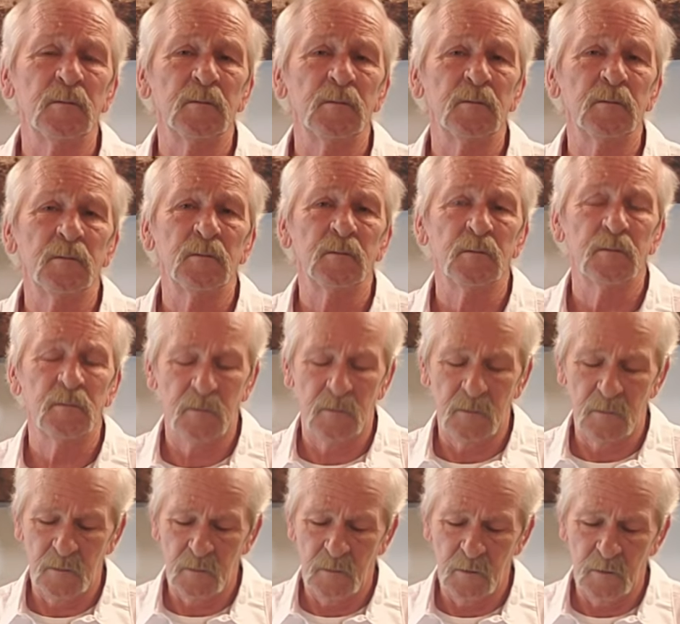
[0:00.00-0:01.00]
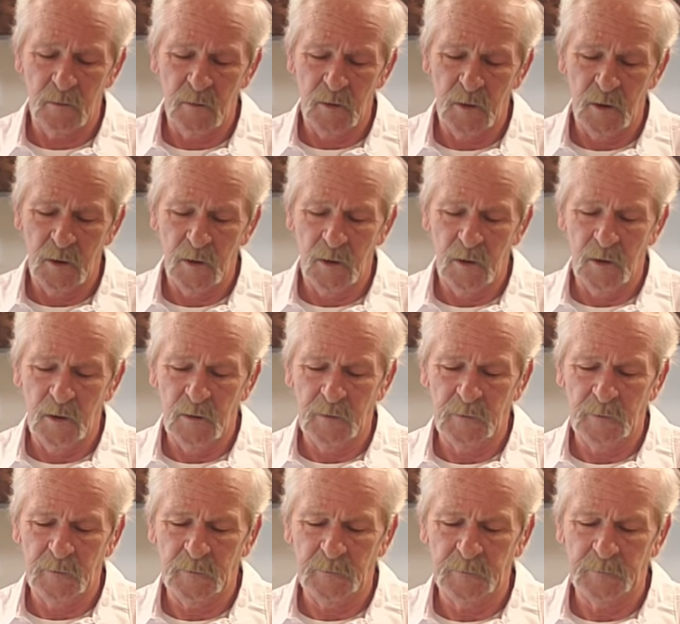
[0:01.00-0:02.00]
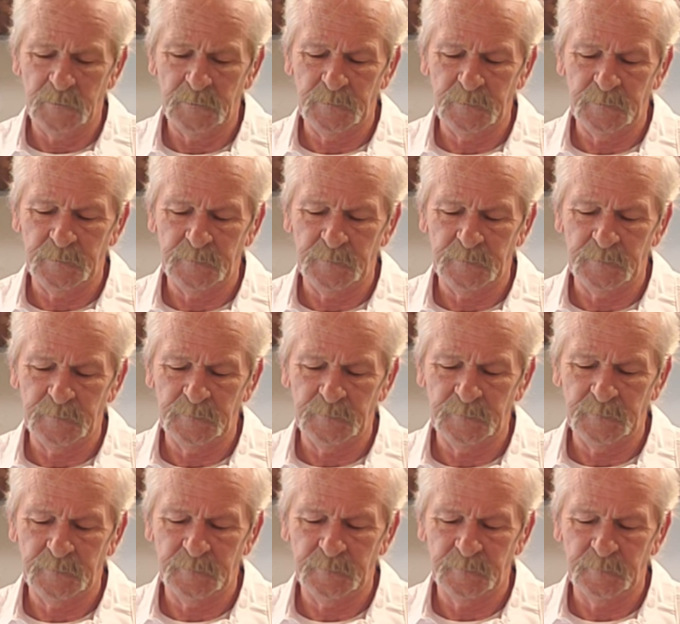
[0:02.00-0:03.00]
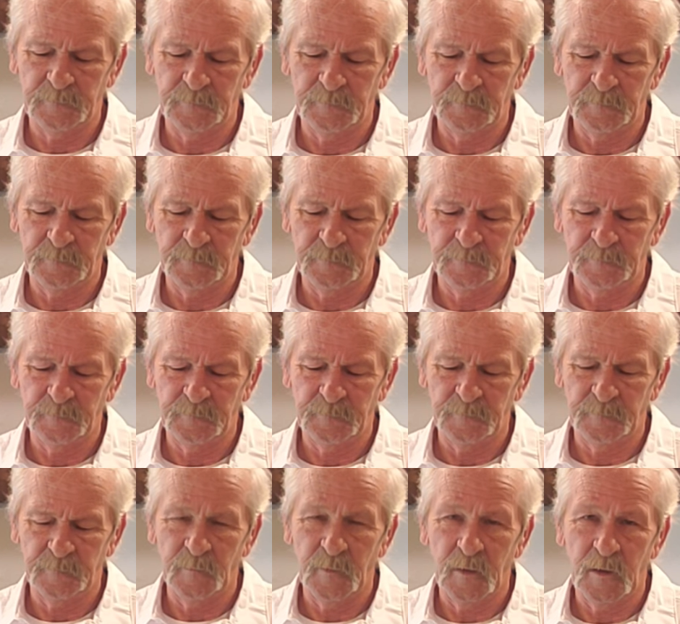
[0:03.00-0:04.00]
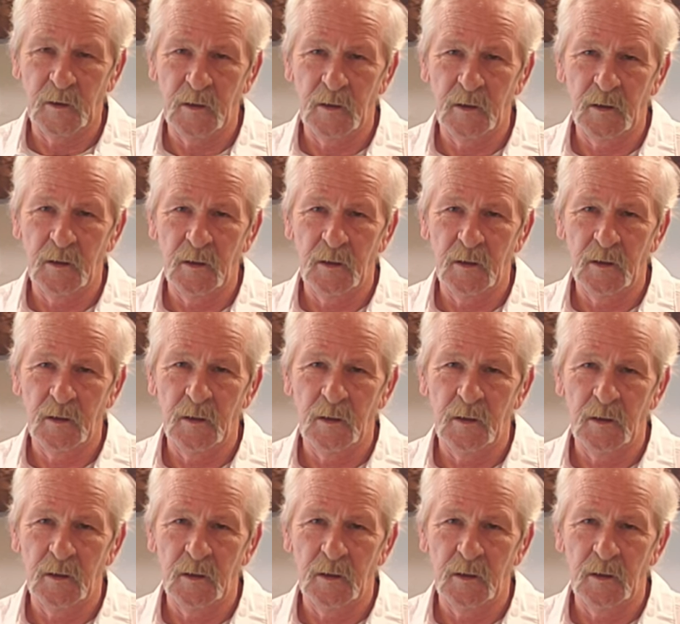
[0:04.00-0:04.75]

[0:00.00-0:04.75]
[no speech]